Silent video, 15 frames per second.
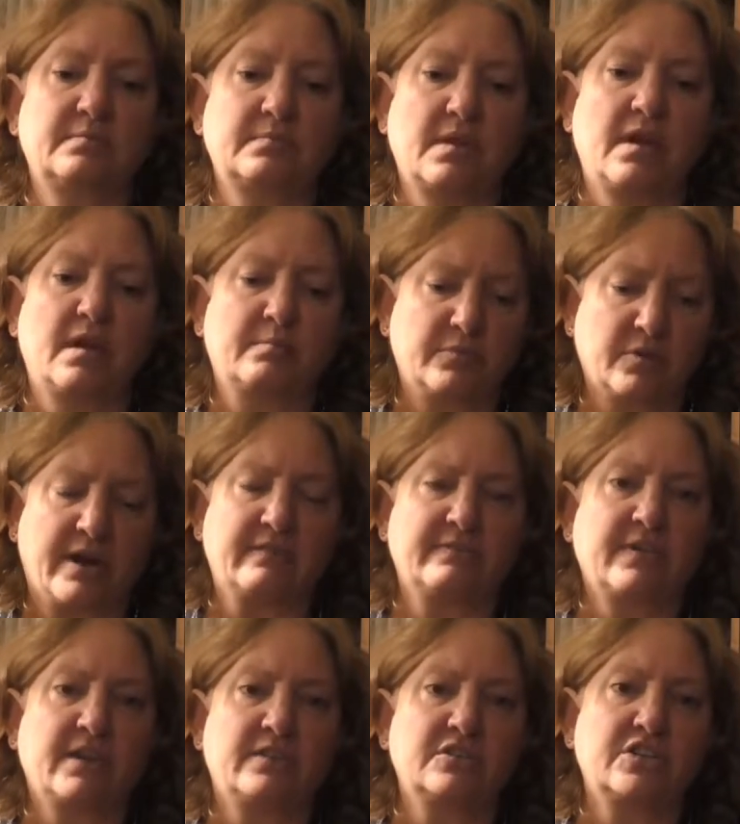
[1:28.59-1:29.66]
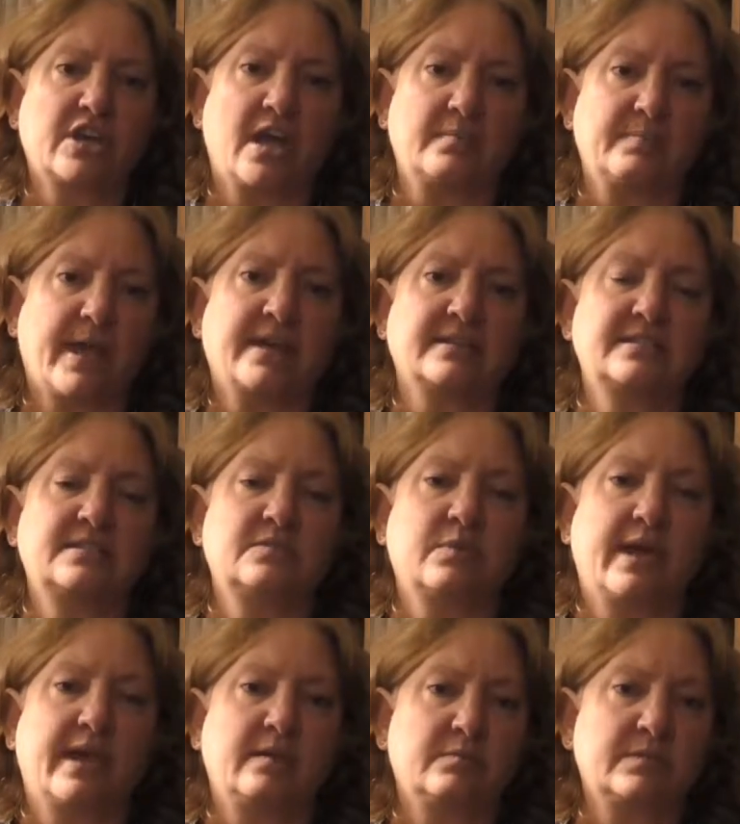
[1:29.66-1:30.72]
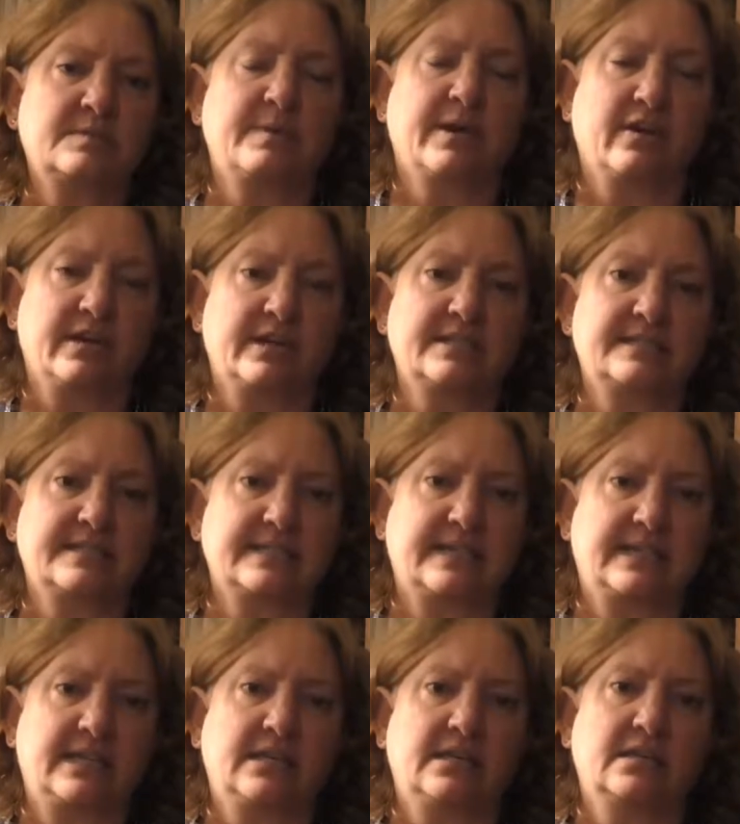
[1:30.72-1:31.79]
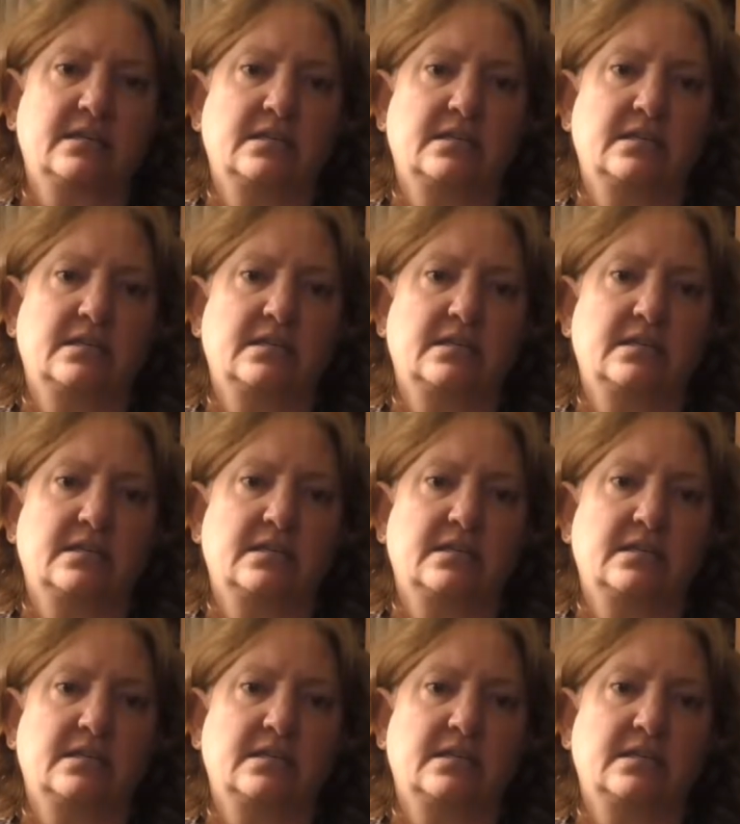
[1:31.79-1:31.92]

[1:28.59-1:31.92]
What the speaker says: Grandfather John passed away, was buried at sea.